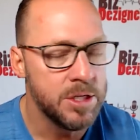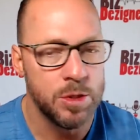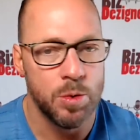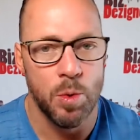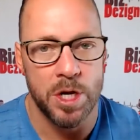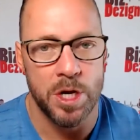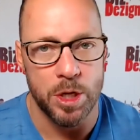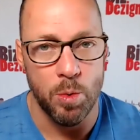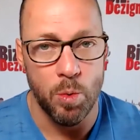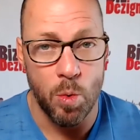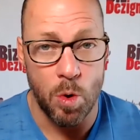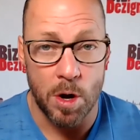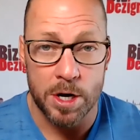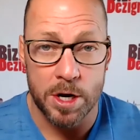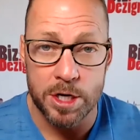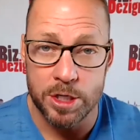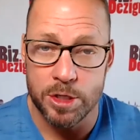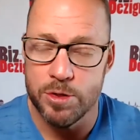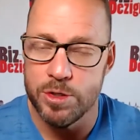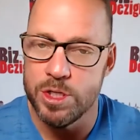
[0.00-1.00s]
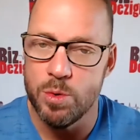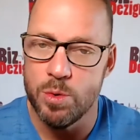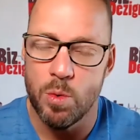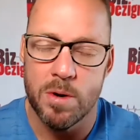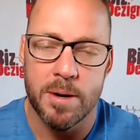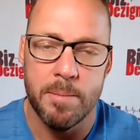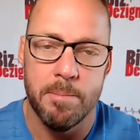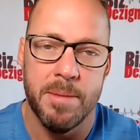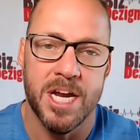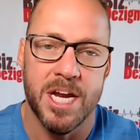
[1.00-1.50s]
So what you want to do is you
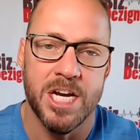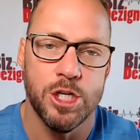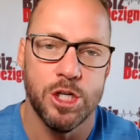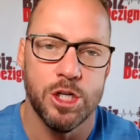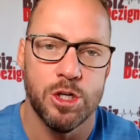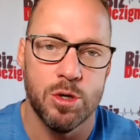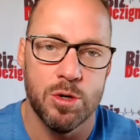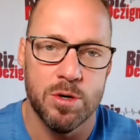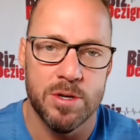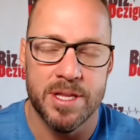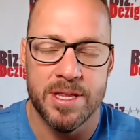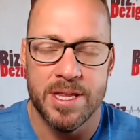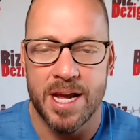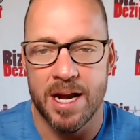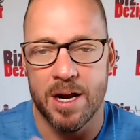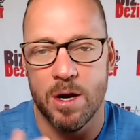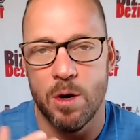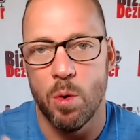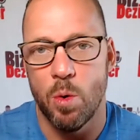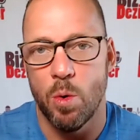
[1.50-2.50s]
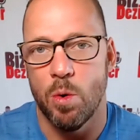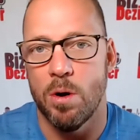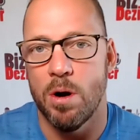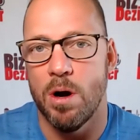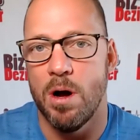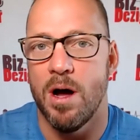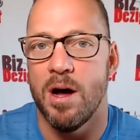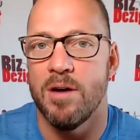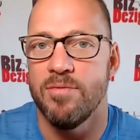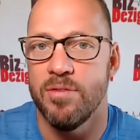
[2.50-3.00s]
want to make sure that that
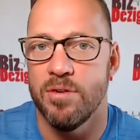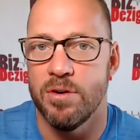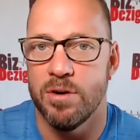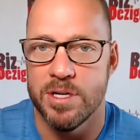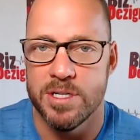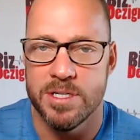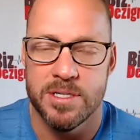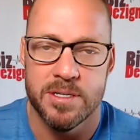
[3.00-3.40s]
core offer